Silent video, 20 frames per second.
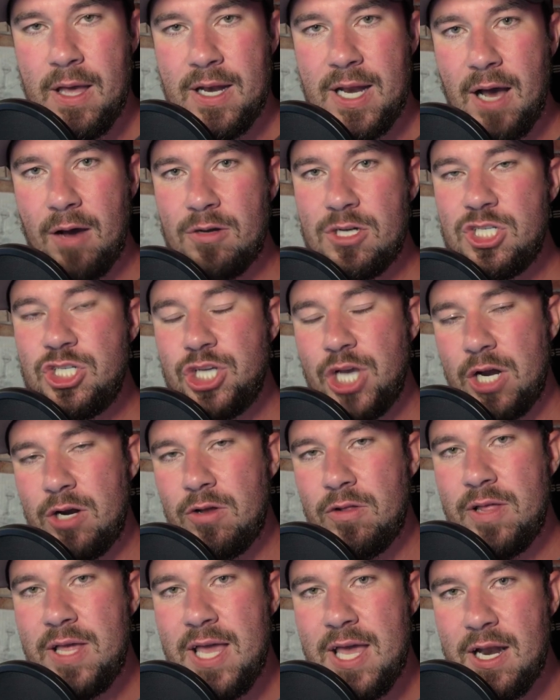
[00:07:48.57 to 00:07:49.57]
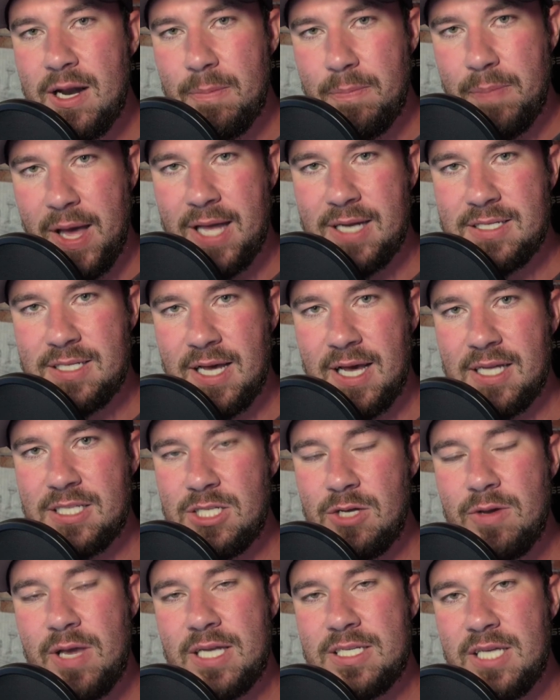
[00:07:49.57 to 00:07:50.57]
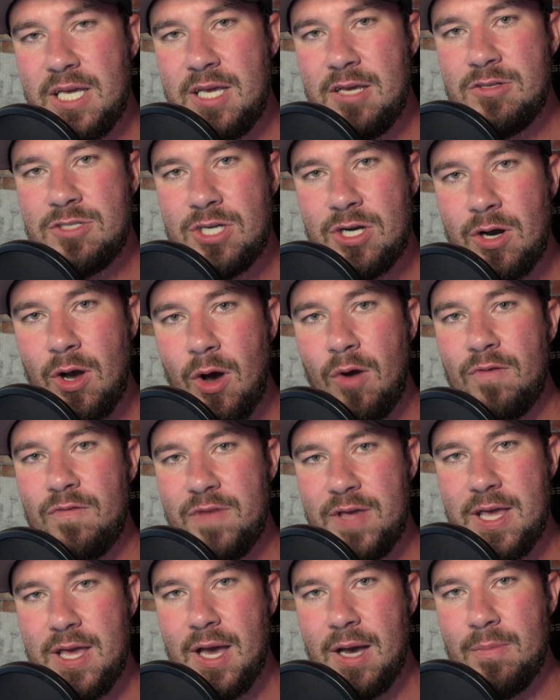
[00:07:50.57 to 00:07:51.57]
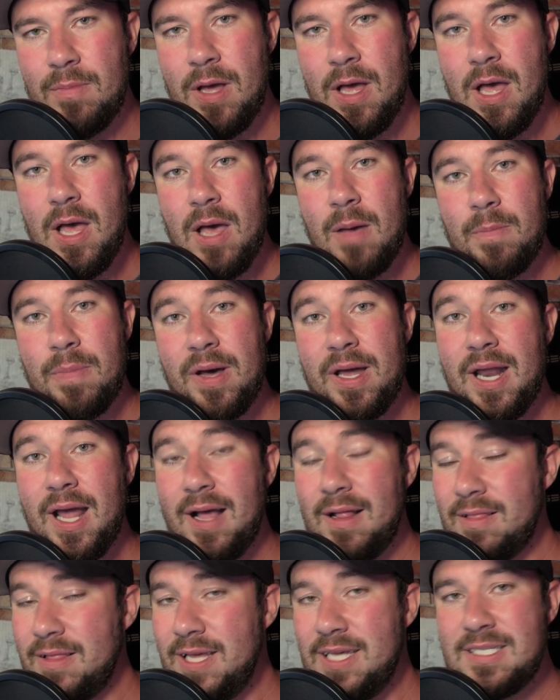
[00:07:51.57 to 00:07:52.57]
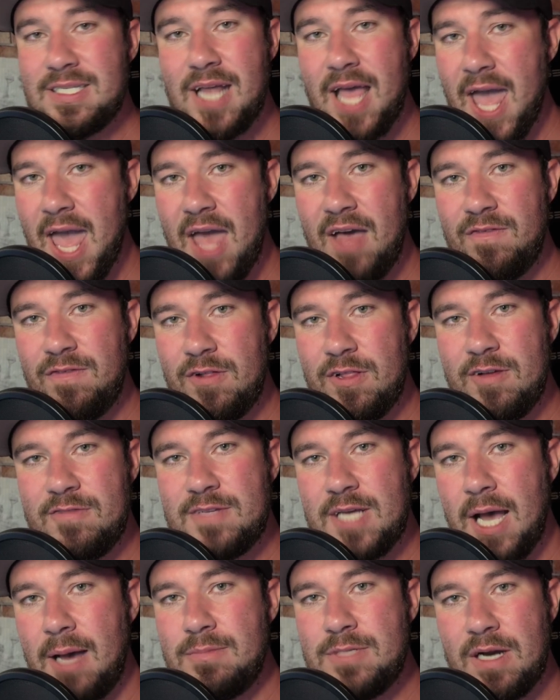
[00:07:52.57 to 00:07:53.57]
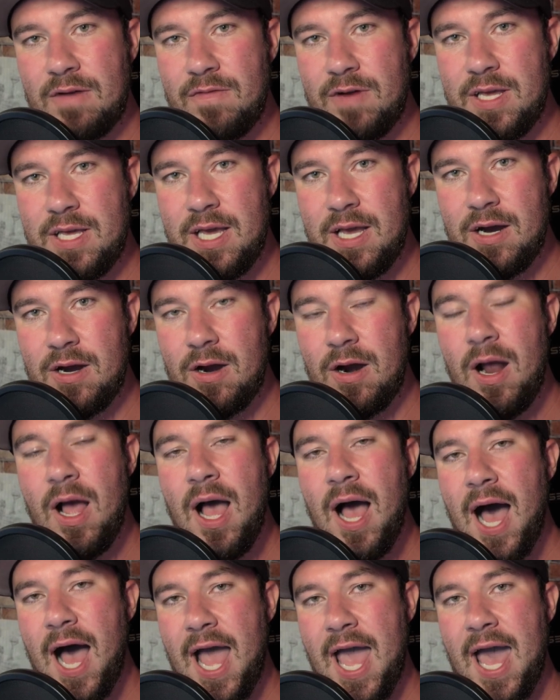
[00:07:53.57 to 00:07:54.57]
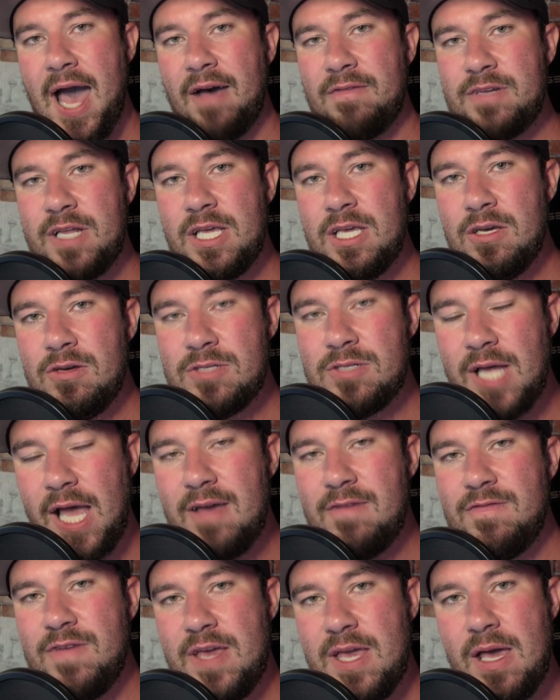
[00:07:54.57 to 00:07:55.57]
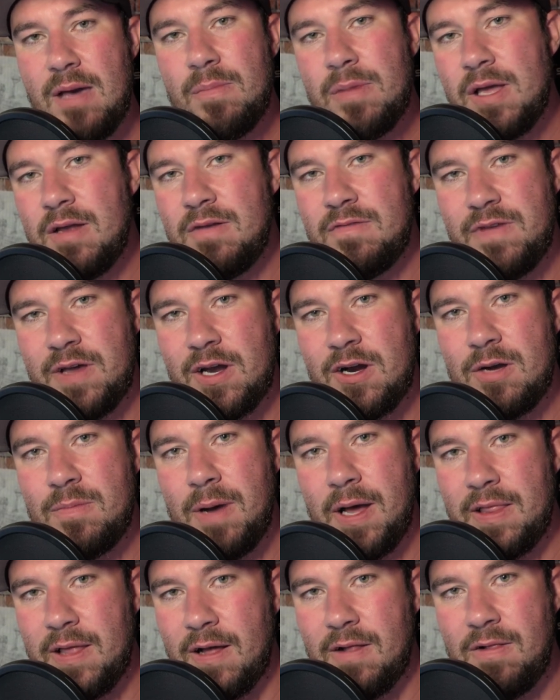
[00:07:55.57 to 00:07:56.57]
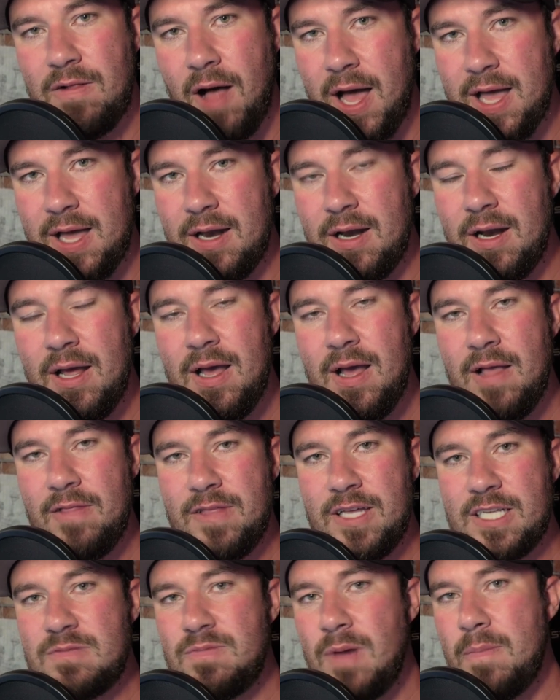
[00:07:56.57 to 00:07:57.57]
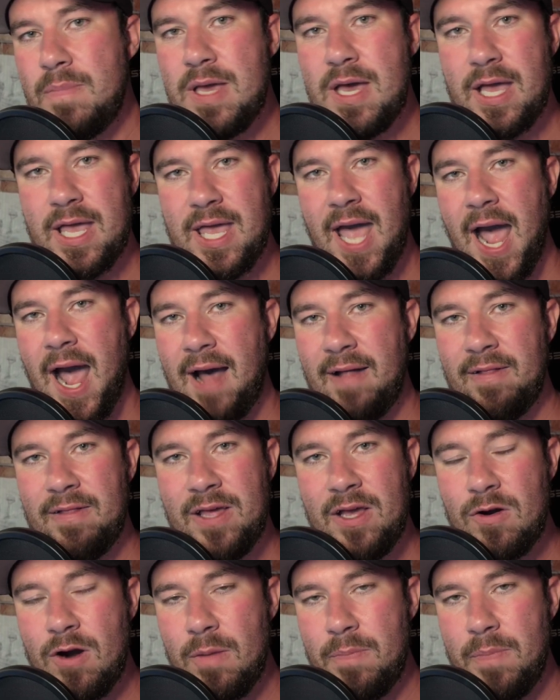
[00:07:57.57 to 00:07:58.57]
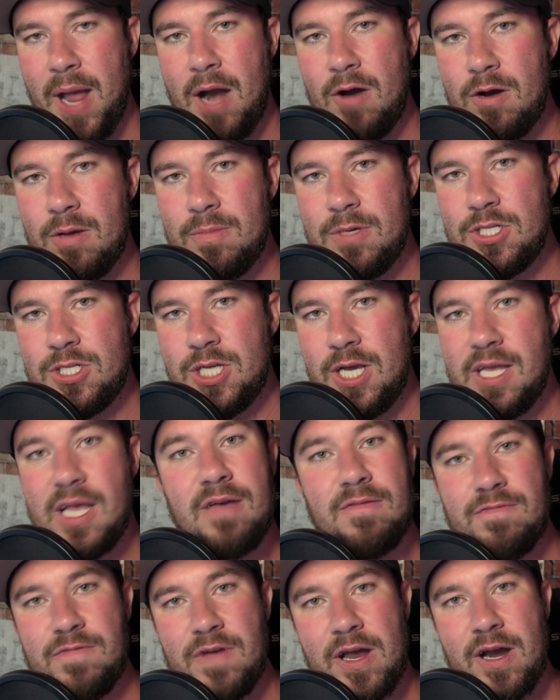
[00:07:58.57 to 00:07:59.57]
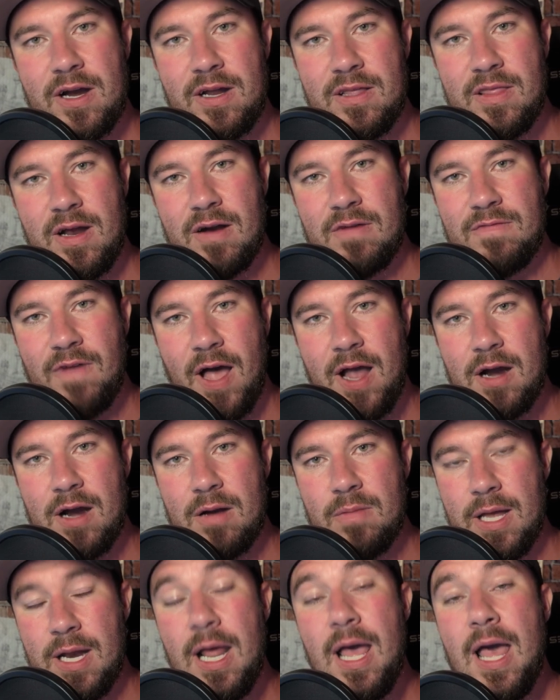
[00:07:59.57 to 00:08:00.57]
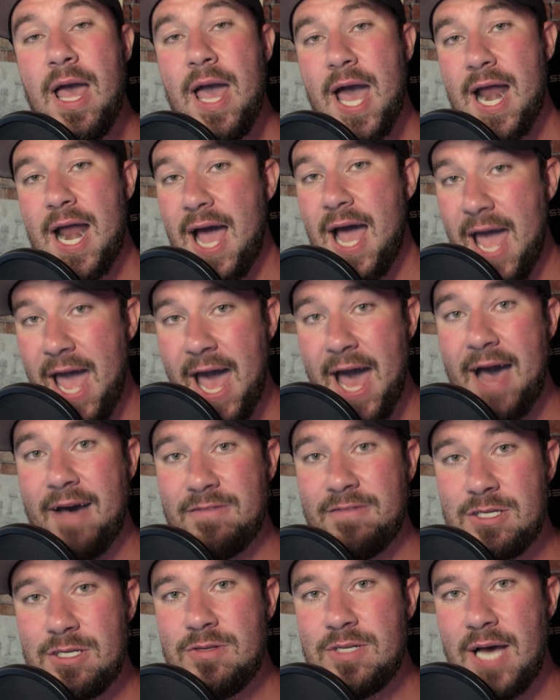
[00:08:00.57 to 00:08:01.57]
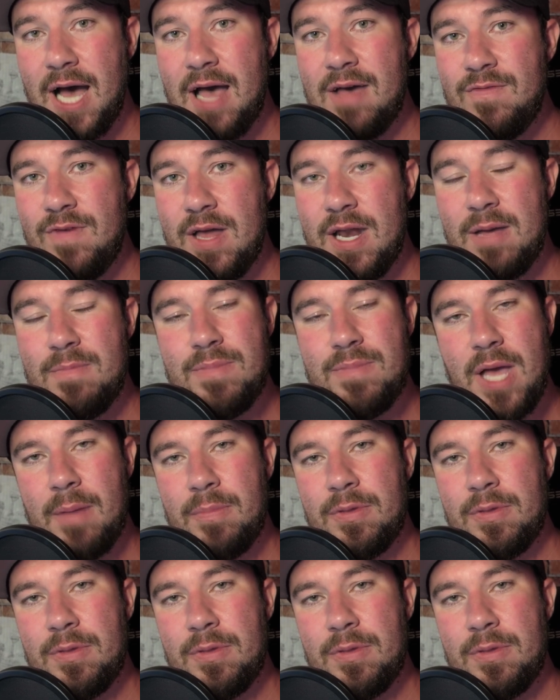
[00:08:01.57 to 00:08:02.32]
Now, generally in a pen test, you get to use your own VM, but at least a handful of times every year, I have to use a VM configured by the client. This might be a Kali or a Parrot machine configured in their environment, and I have to dive in and be